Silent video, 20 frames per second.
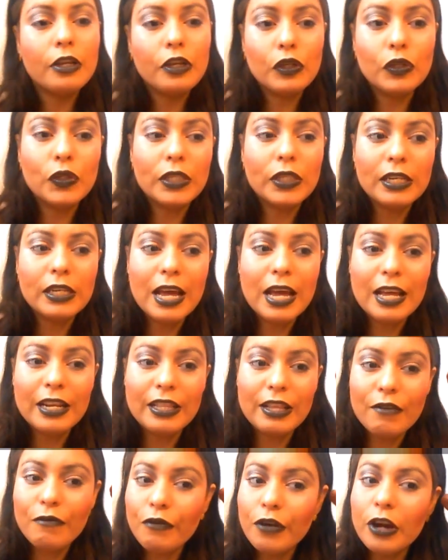using a
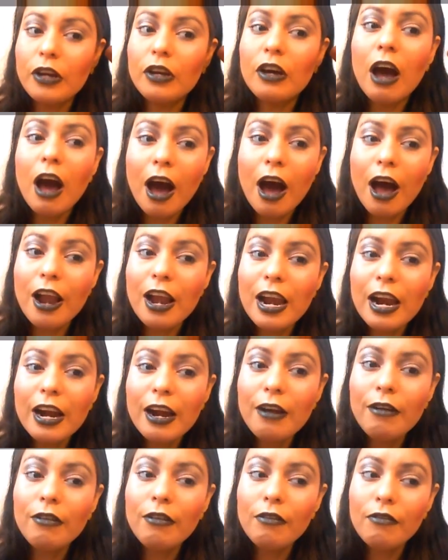different
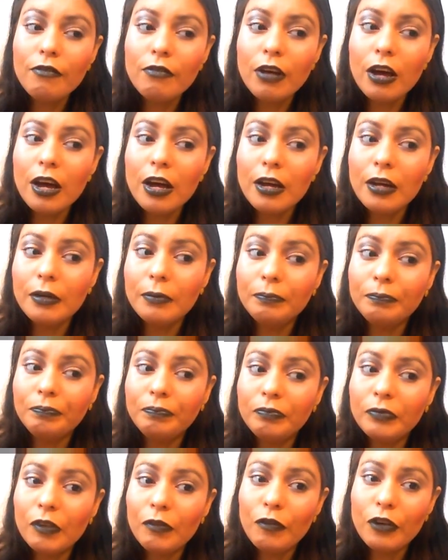color
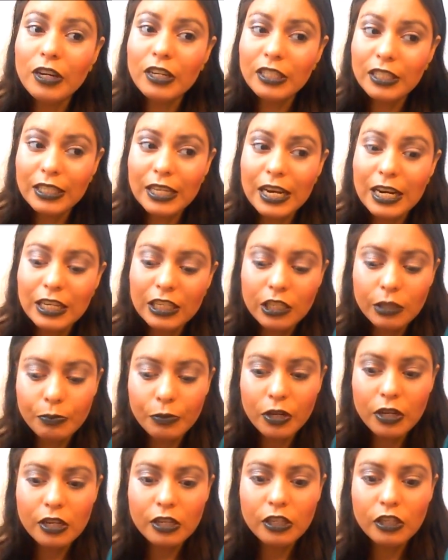for the
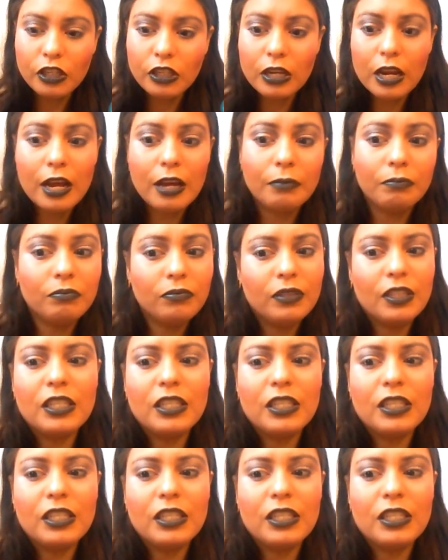Silisponge.